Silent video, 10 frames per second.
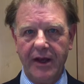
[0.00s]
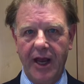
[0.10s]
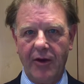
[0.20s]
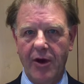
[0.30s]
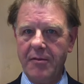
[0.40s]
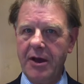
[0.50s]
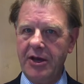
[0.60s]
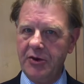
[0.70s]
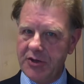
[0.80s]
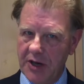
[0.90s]
It won't make
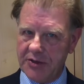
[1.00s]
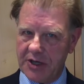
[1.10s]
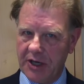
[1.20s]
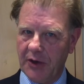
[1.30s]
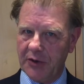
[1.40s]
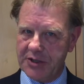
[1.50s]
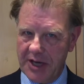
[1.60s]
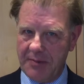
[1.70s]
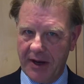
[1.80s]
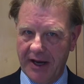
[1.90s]
you dozy or
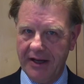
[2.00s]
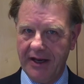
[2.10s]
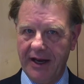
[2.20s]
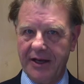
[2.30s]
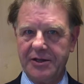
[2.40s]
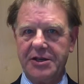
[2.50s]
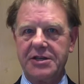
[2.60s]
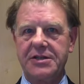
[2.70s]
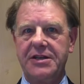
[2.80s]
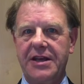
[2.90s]
sleepy, it'll
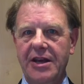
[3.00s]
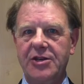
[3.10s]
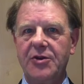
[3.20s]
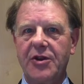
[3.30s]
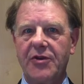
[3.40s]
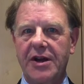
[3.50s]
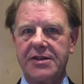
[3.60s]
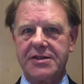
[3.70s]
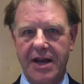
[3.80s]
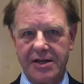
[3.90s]
just get you in the right
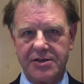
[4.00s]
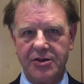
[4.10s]
state.